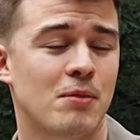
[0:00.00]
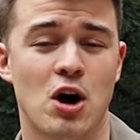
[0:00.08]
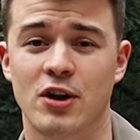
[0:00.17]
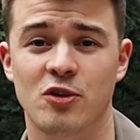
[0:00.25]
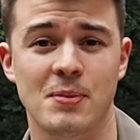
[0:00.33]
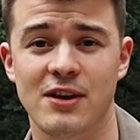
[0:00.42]

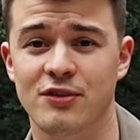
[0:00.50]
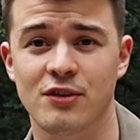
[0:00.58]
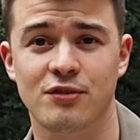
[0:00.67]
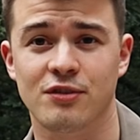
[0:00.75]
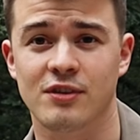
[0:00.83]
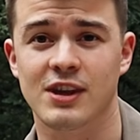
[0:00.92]
parking
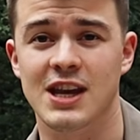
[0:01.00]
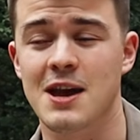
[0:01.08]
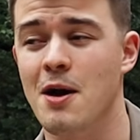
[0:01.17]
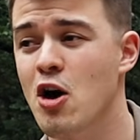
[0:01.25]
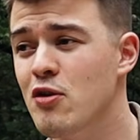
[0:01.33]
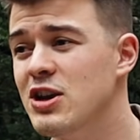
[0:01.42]
spaces.
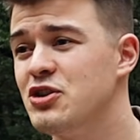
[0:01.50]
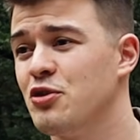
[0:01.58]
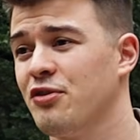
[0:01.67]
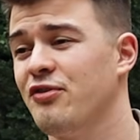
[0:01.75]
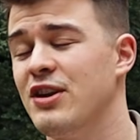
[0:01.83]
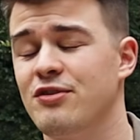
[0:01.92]
It only
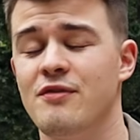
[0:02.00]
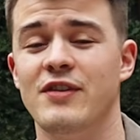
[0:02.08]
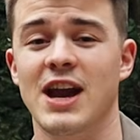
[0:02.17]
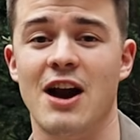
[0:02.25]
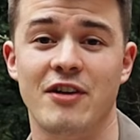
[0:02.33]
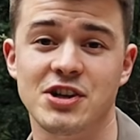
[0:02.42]
just fits in
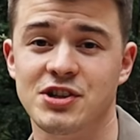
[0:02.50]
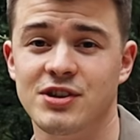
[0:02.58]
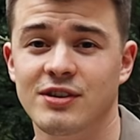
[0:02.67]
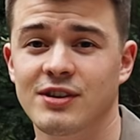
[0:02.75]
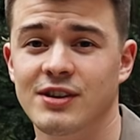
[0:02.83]
the garage.